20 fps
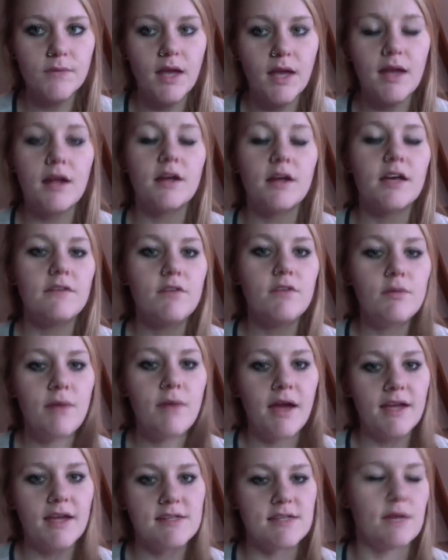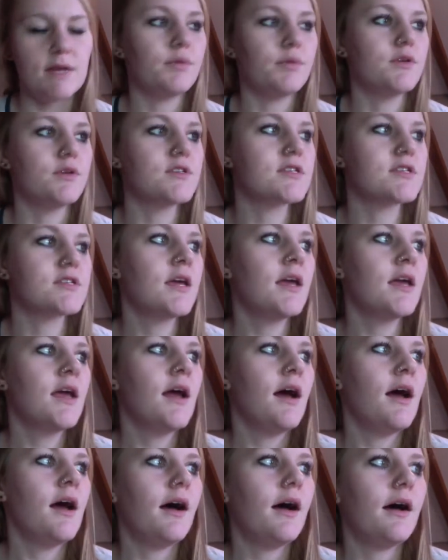And I'll give you my examples.
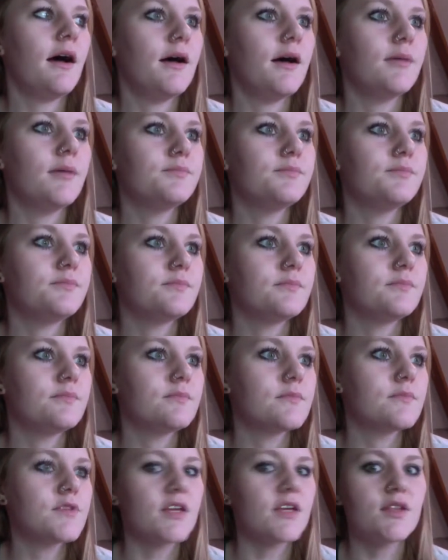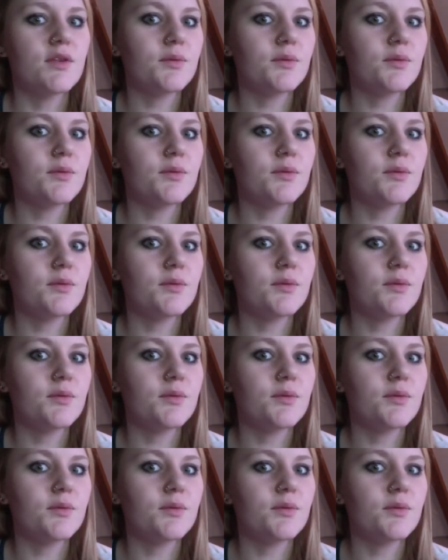It's